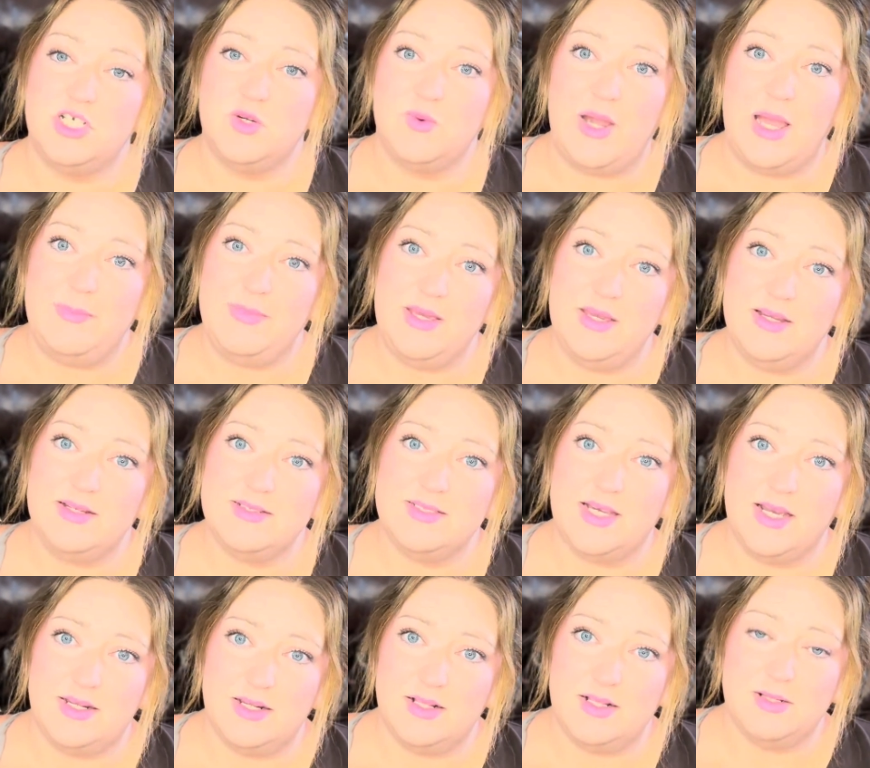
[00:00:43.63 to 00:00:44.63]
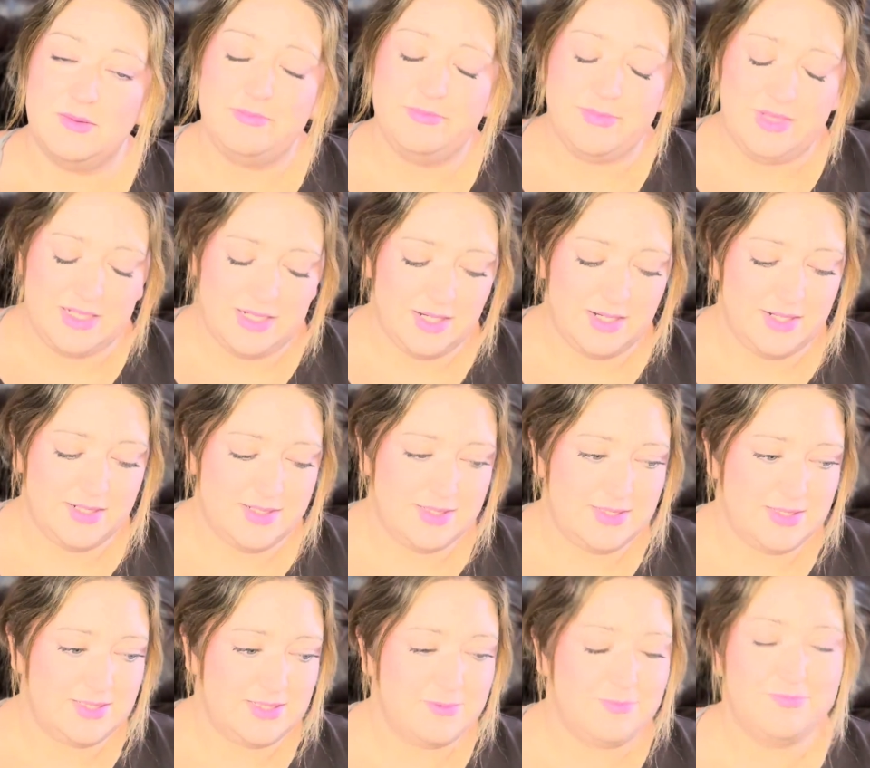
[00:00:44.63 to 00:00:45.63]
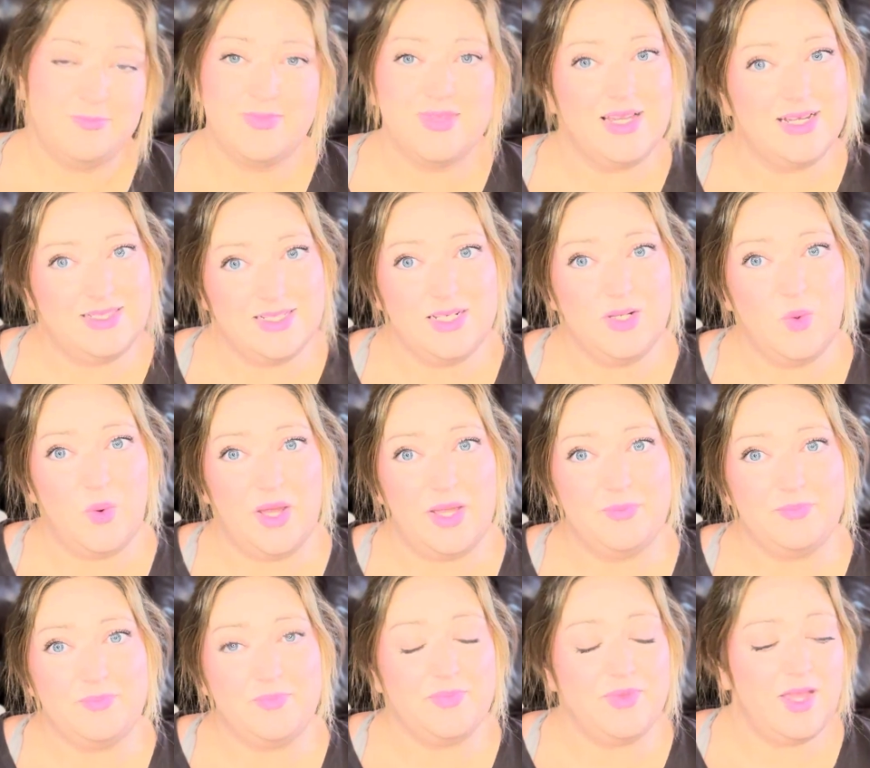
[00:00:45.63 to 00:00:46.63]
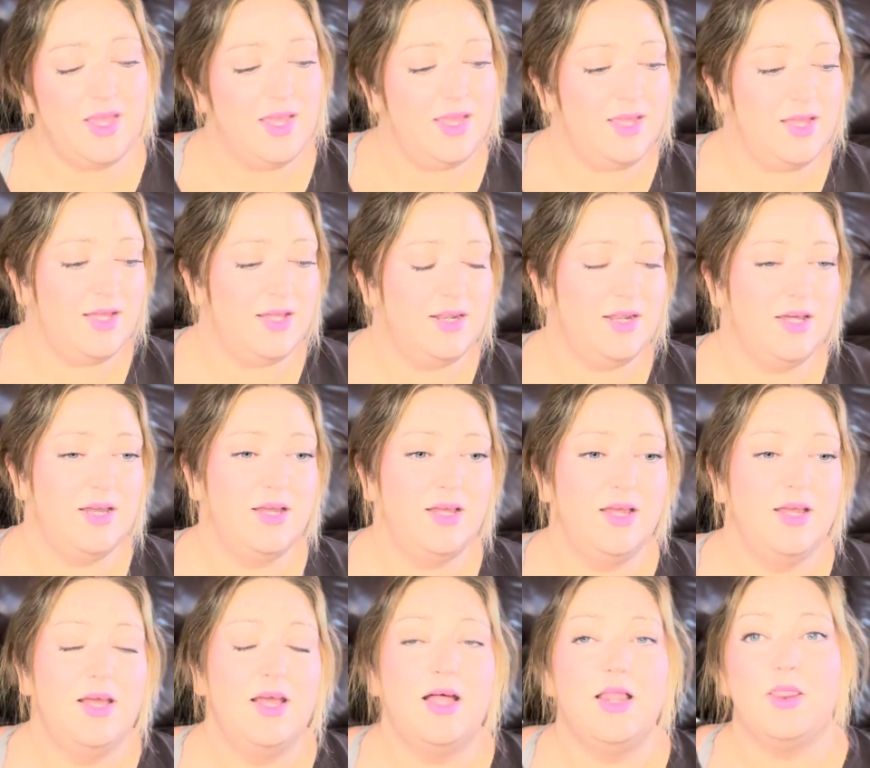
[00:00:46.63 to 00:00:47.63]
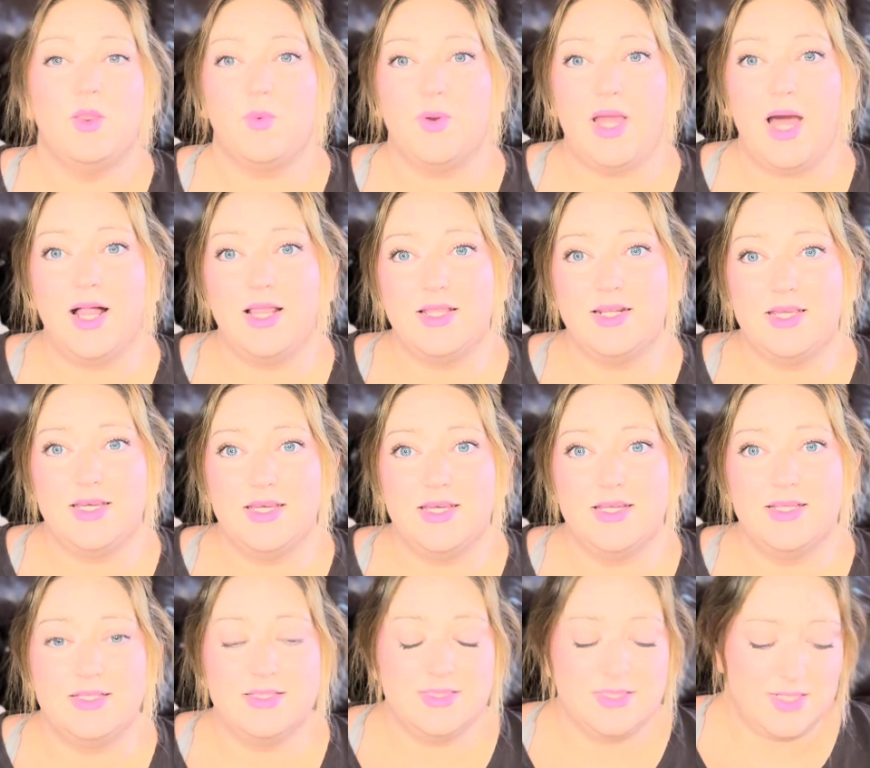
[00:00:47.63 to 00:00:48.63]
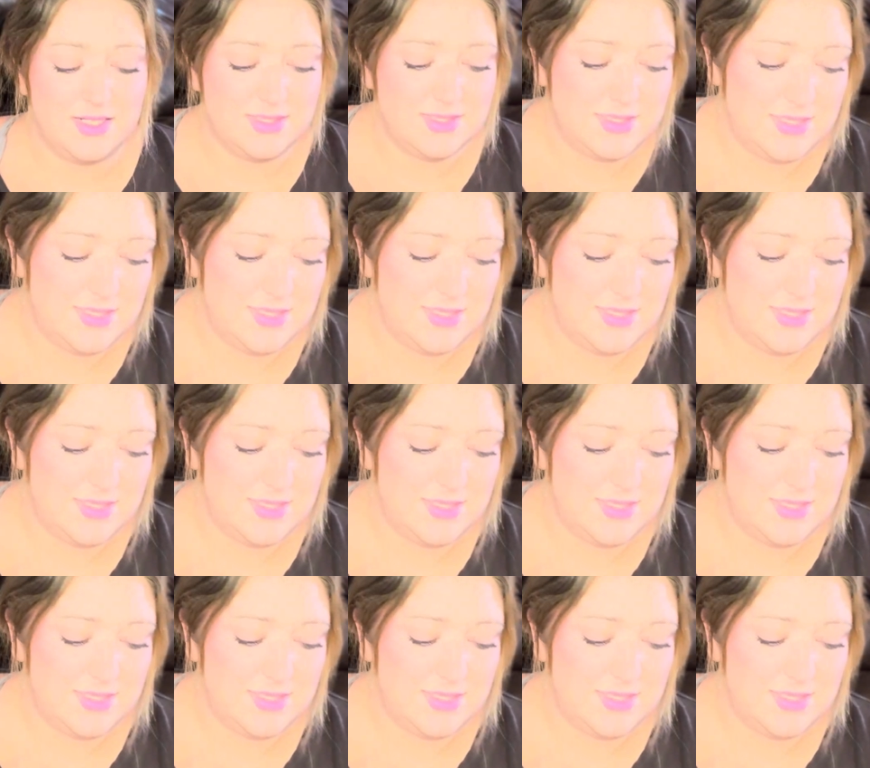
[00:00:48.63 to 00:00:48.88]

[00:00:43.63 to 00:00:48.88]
grabbing title because I did quit. And the reality is, is